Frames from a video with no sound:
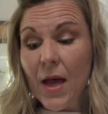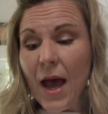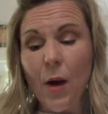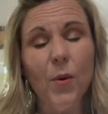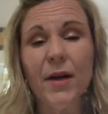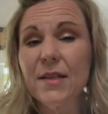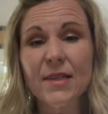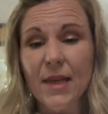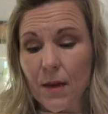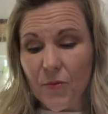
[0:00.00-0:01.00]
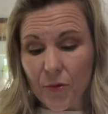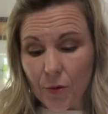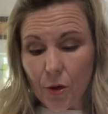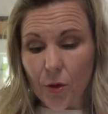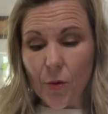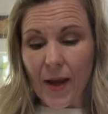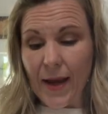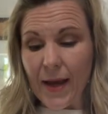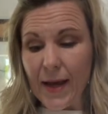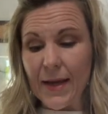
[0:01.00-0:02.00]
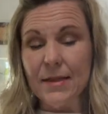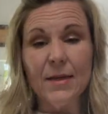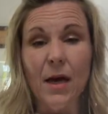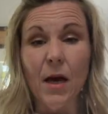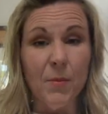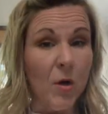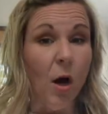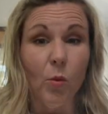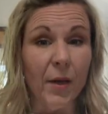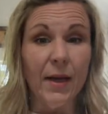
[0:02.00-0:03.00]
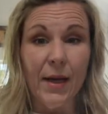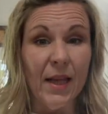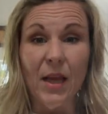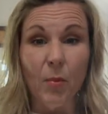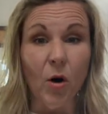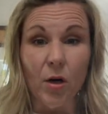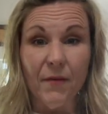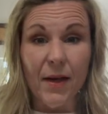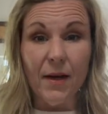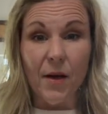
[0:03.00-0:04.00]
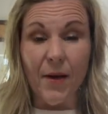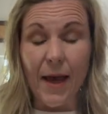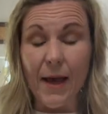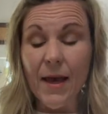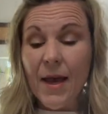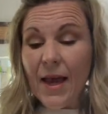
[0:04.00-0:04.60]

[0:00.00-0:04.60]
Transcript: I wouldn't skim through and not read any part of it, okay?